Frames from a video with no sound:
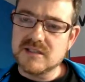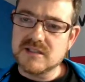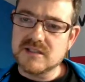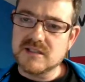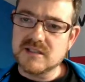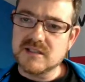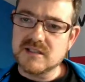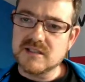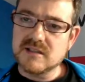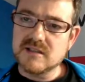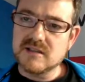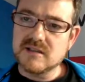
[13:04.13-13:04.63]

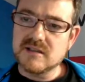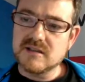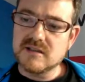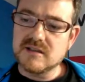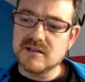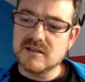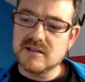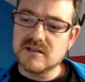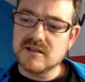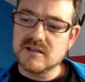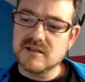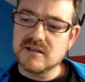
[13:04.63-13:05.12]
and
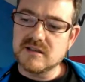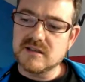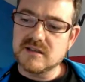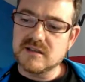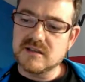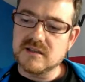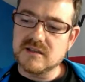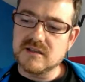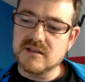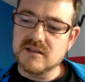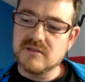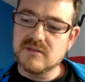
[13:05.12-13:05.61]

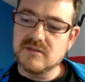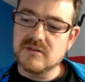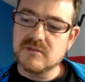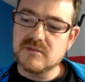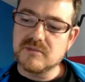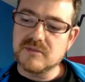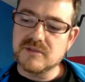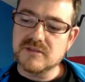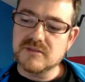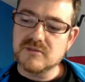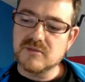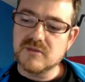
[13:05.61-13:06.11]
Europe
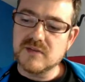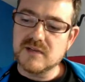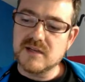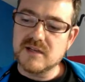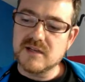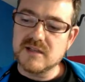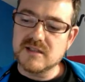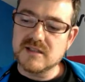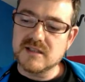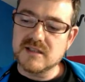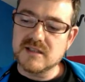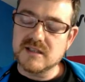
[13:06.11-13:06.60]
as well
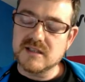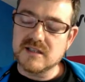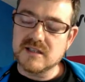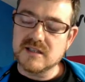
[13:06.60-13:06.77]
is that